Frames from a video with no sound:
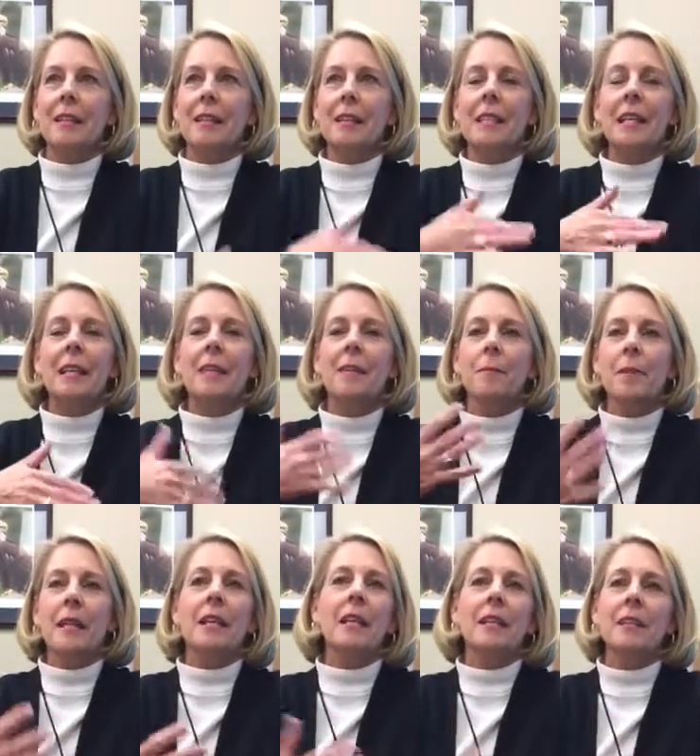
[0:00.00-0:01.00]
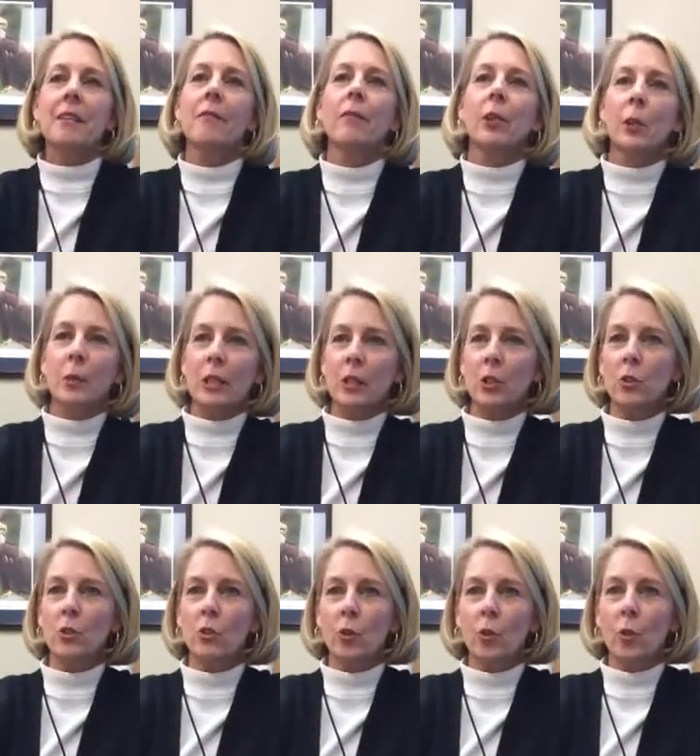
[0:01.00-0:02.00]
see me as
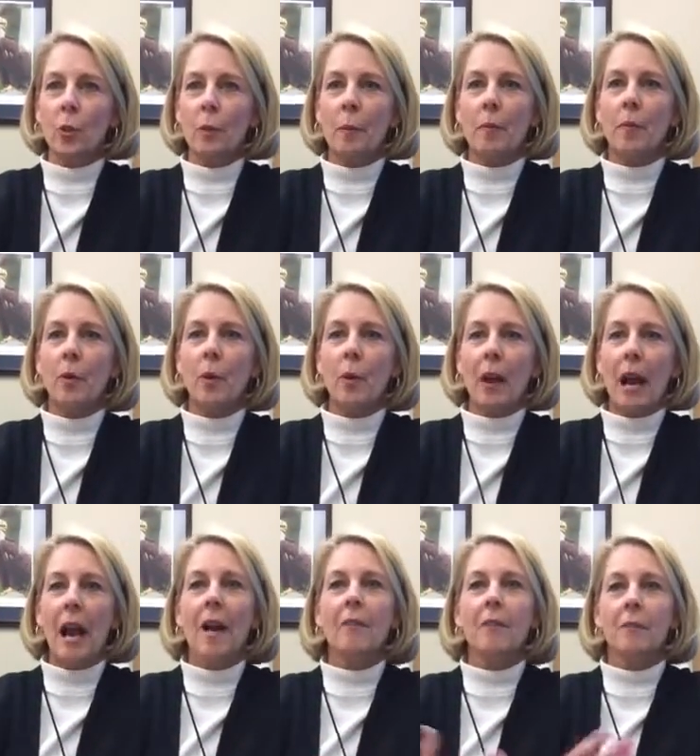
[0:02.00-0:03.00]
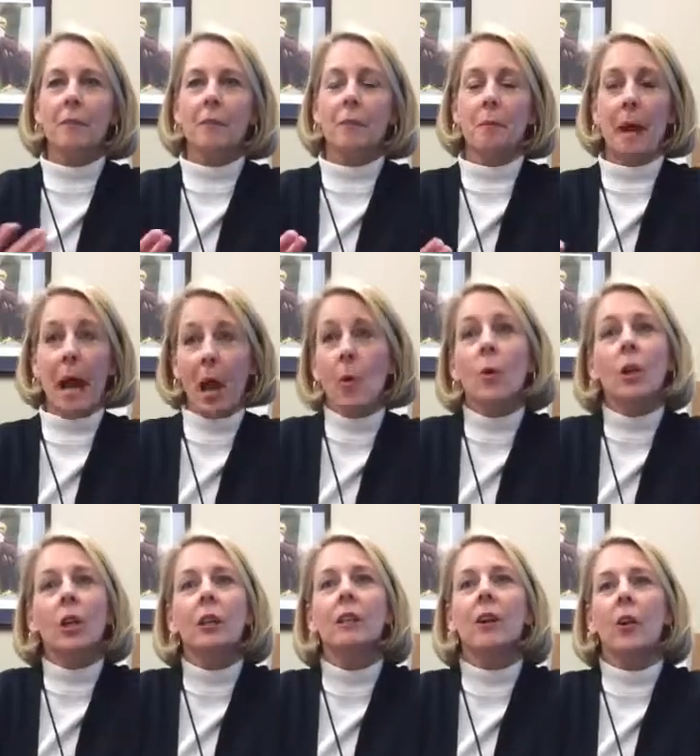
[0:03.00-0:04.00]
influential or have
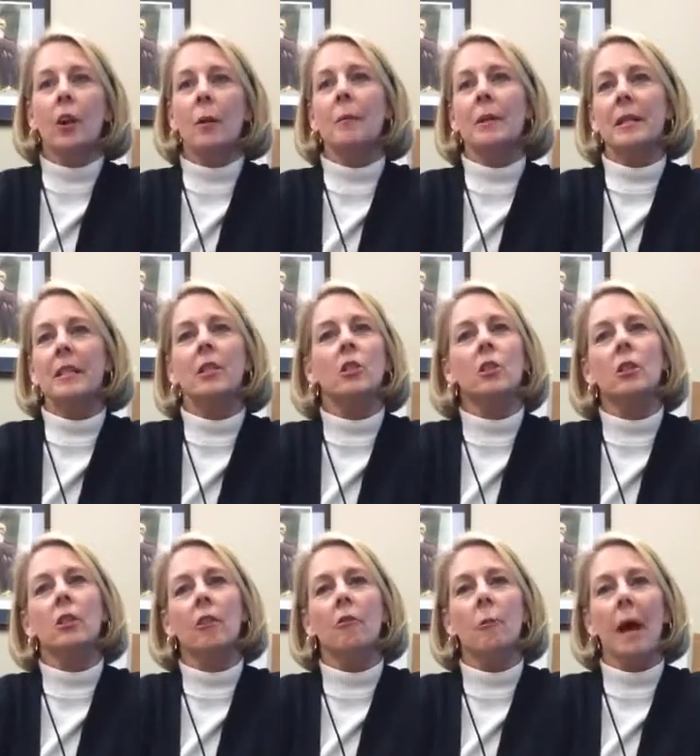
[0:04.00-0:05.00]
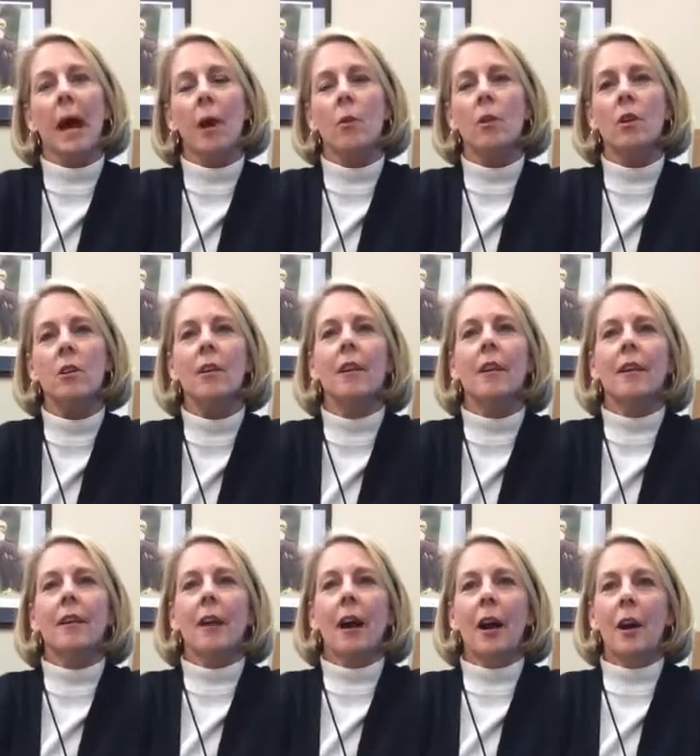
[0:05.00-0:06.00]
power or a position of power
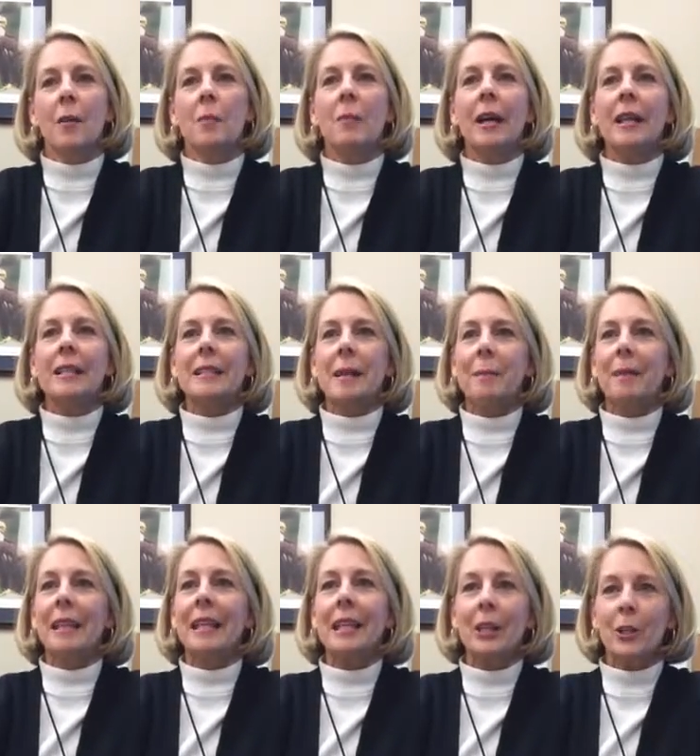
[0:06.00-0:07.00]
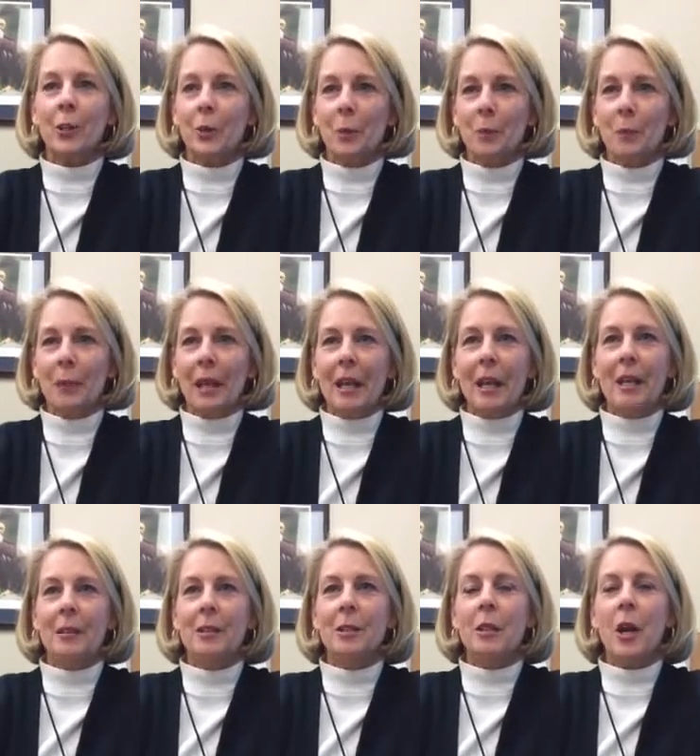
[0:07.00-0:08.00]
because I'm little.
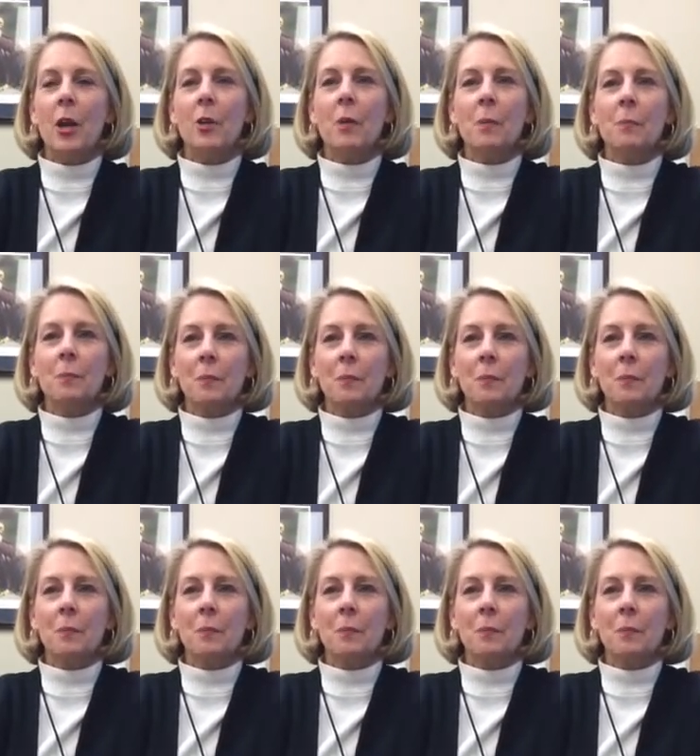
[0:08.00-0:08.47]
And so